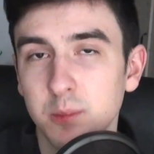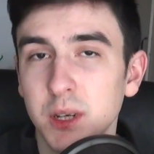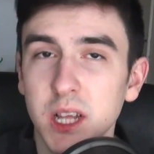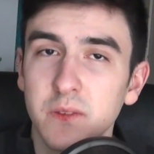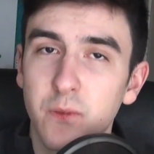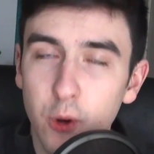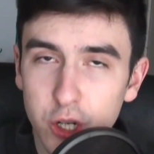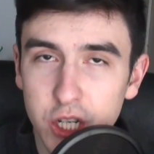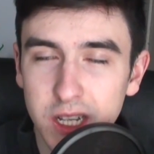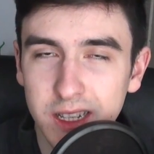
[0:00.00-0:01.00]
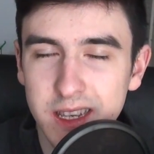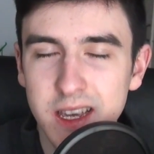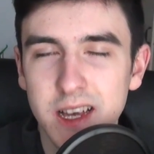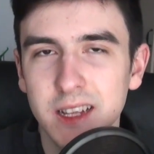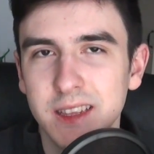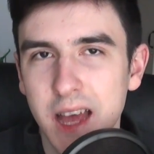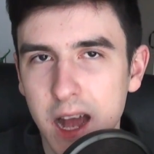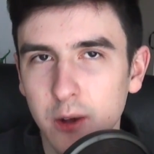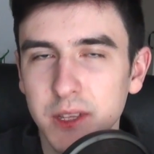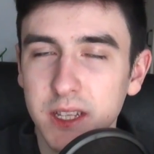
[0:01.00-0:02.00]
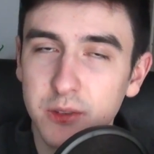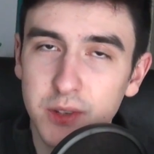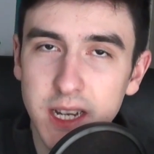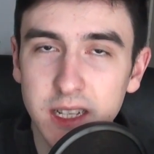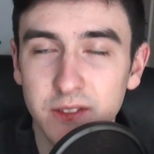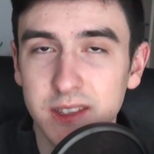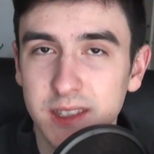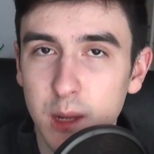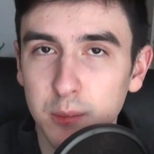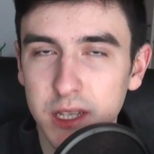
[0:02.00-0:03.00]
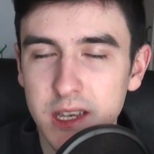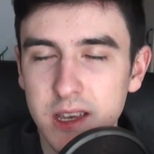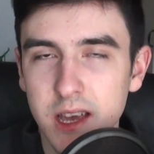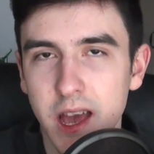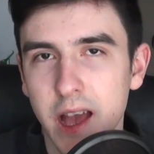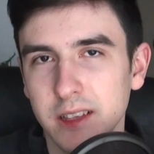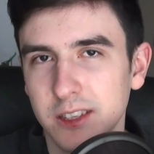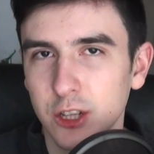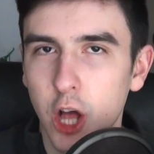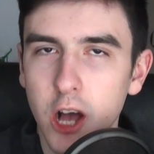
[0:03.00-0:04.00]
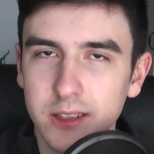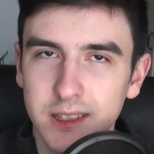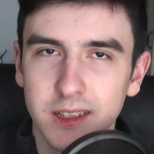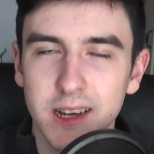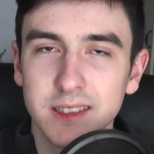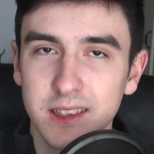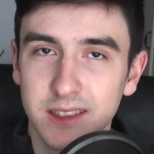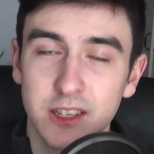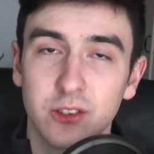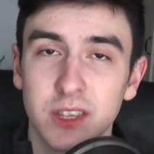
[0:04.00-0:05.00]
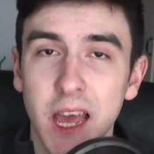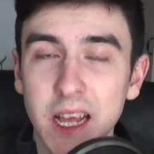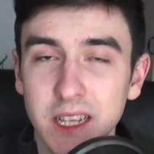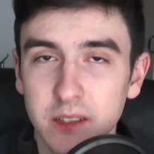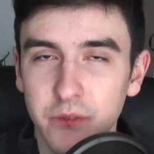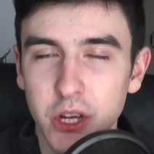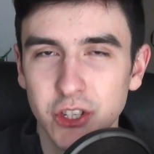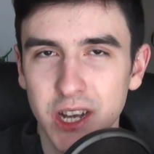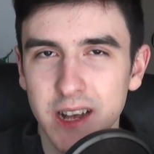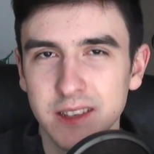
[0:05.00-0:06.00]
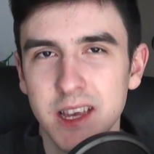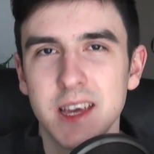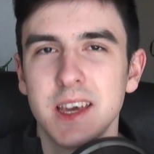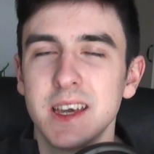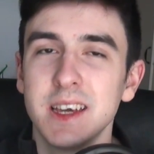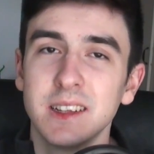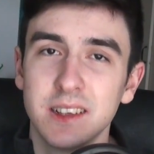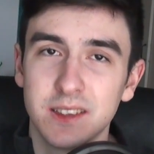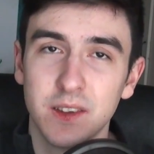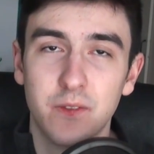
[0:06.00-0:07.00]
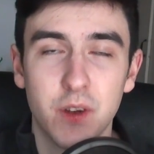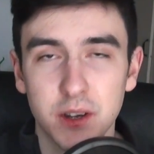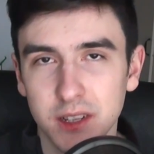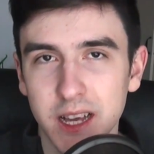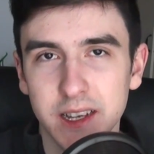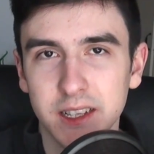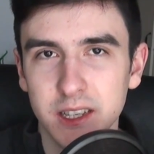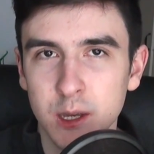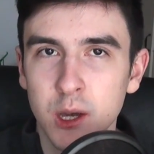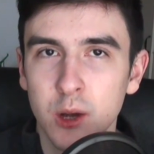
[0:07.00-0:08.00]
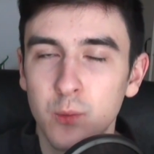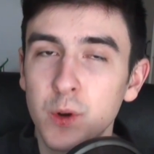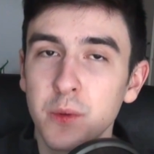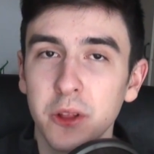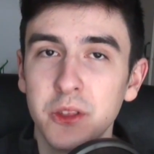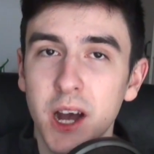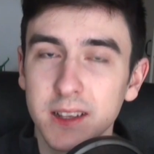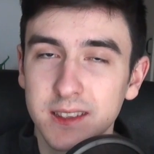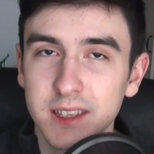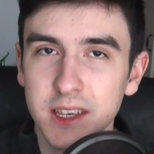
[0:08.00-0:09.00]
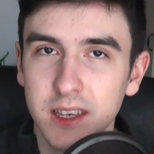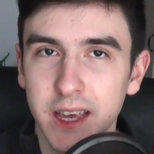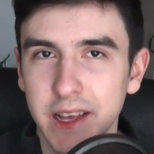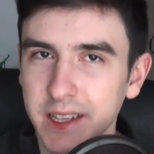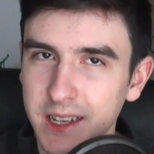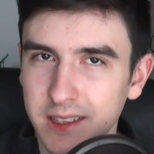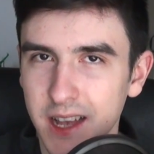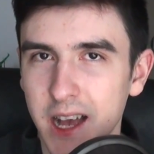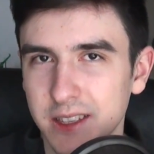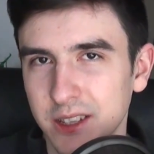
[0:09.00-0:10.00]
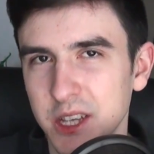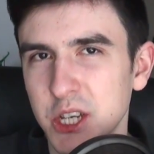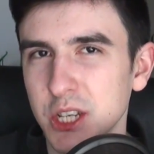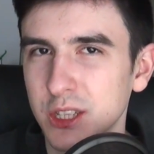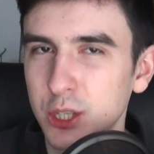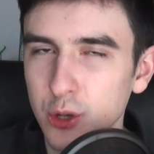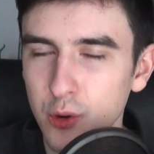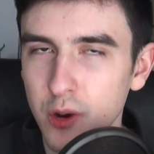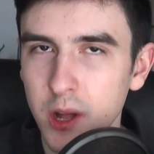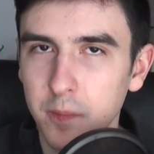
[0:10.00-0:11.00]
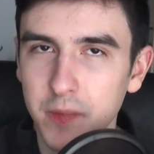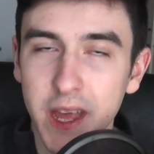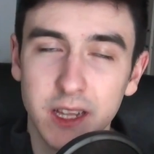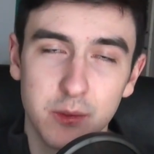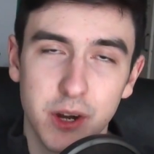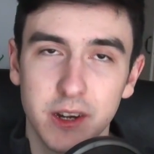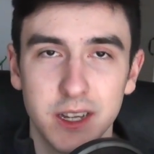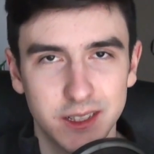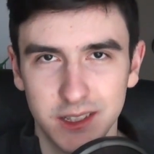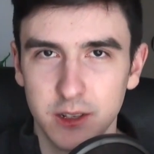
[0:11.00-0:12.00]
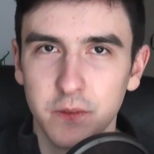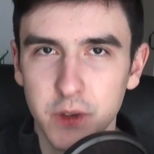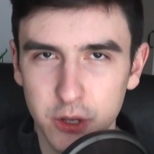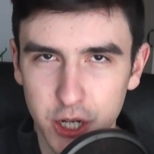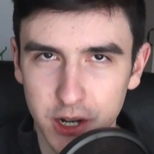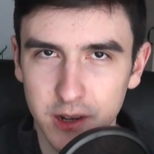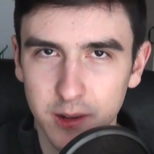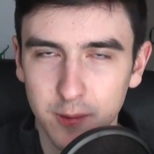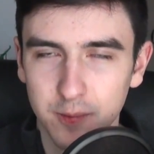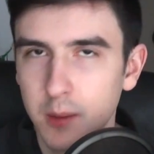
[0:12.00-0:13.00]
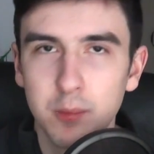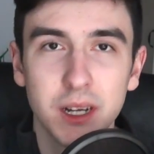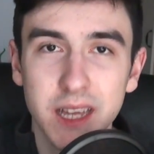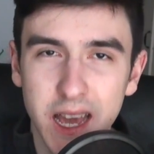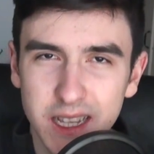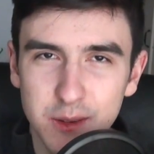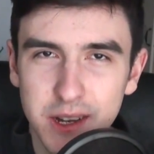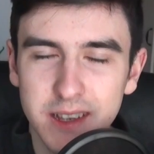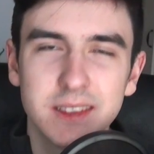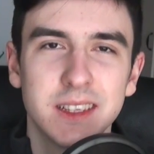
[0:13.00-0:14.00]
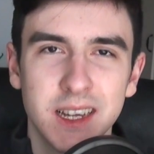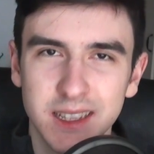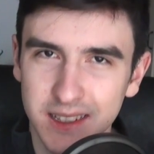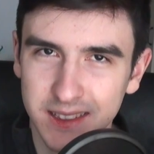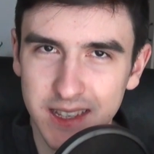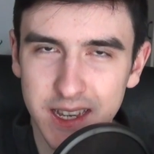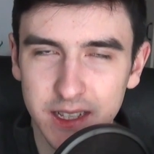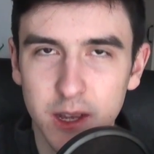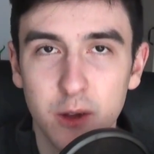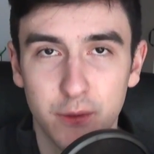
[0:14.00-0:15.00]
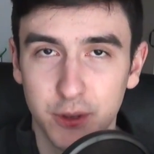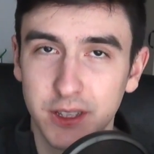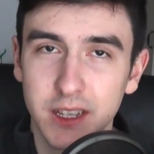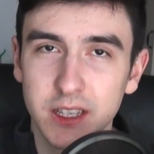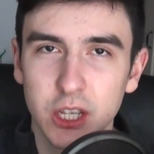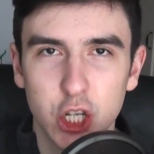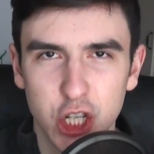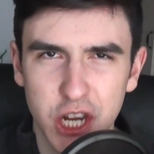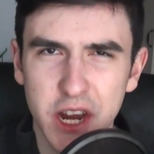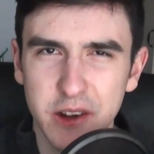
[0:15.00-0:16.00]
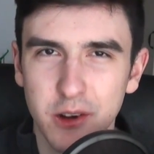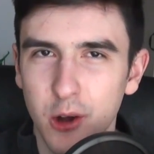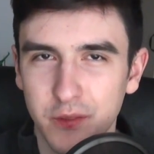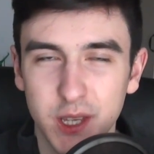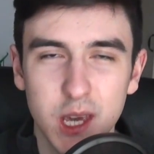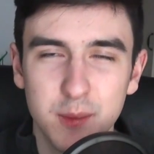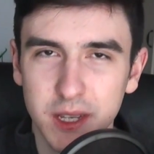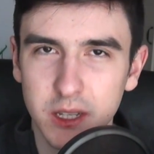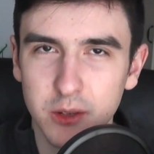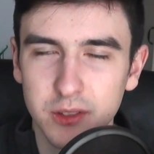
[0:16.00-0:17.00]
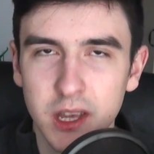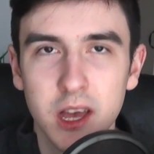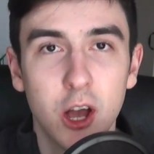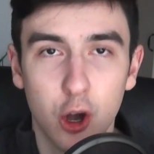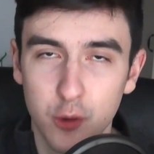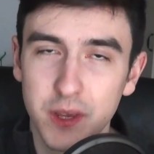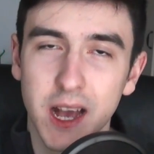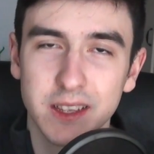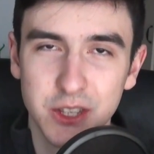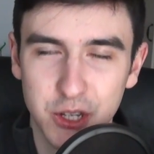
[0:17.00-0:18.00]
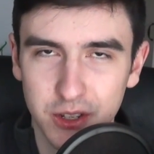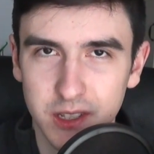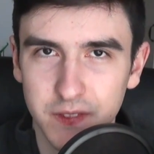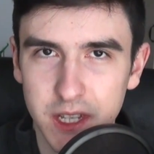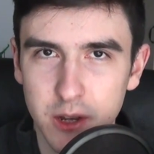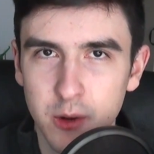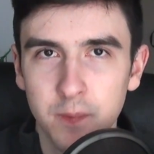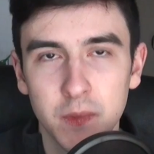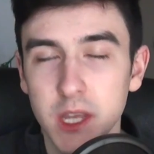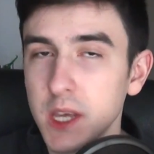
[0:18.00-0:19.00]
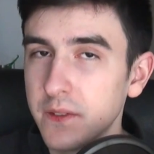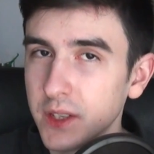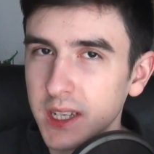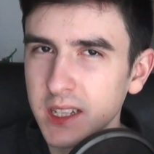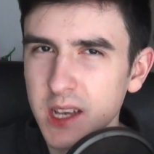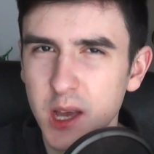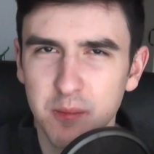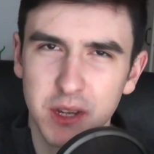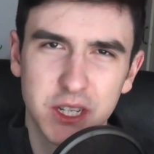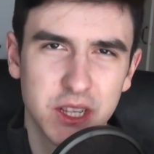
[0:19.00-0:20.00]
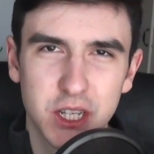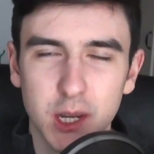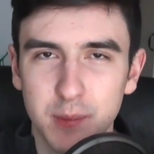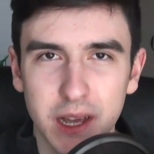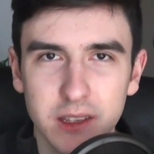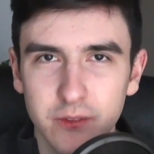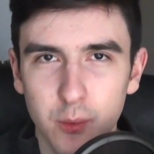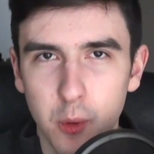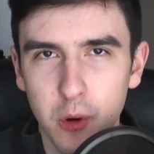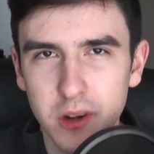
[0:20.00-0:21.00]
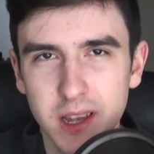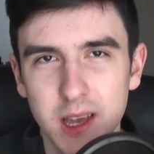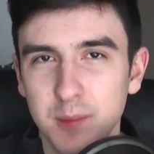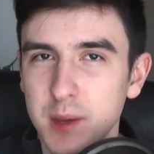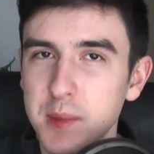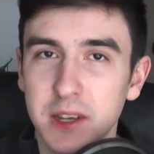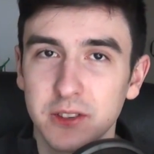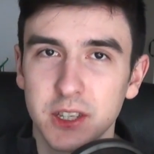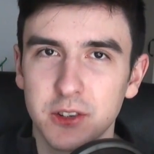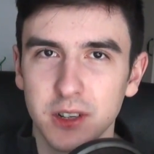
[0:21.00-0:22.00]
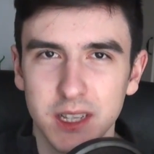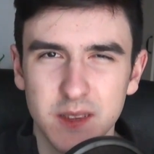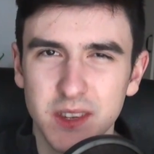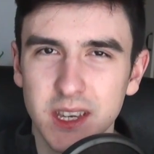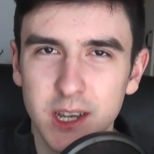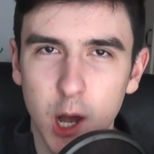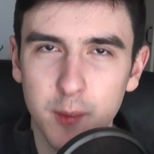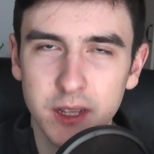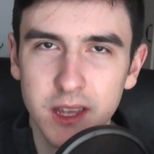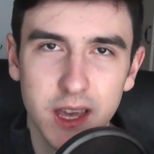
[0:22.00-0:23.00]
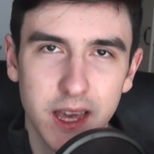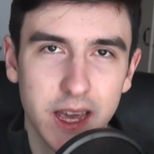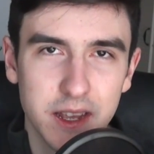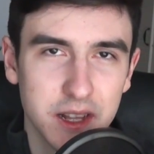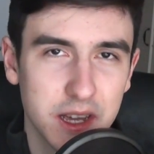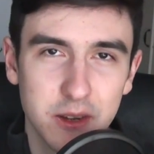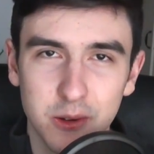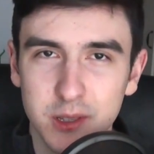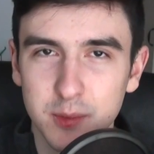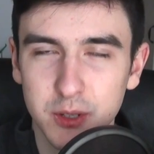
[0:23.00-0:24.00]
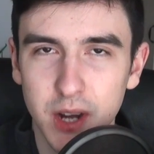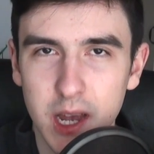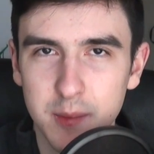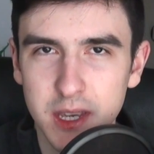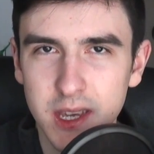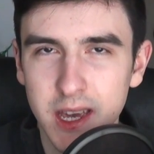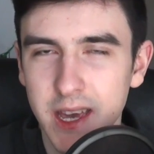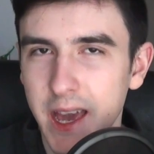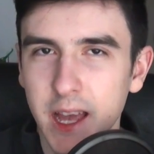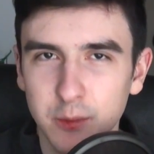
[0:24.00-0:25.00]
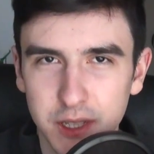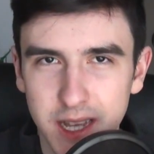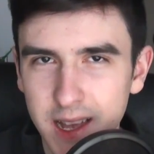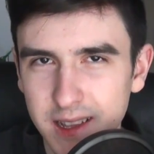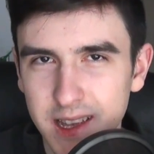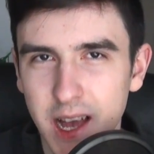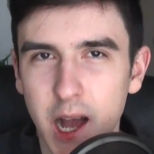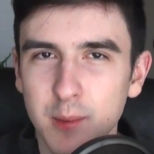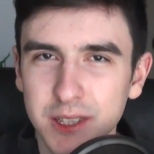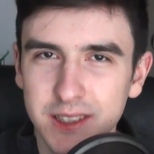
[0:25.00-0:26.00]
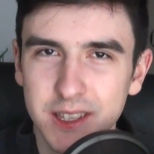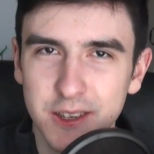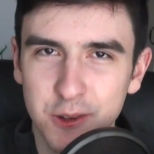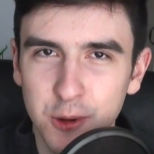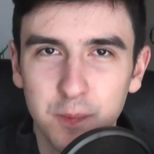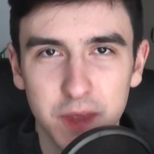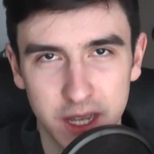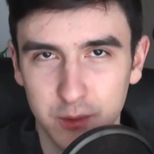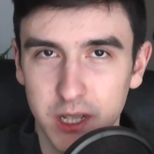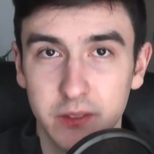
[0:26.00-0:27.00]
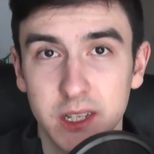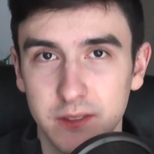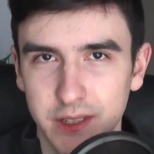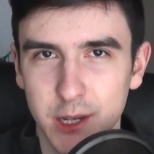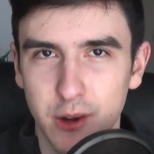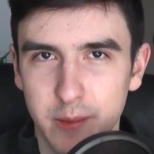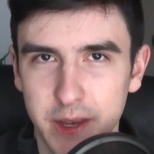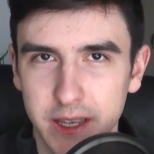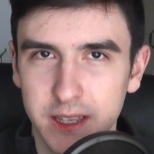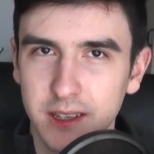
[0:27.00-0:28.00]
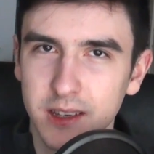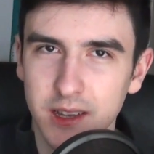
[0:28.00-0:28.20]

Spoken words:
But unfortunately, now that Creative Assembly has lost the licensing on the Alien franchise, it is very likely we will not see Aliens Isolation 2 anywhere in the near future. But anyways, that is it for today's share of gaming news. Hope you guys enjoyed the video. If you did, make sure to check back in for more. Maybe consider leaving a comment, a like, or subscribing. And with that, I'm gonna see you in whatever next video I make.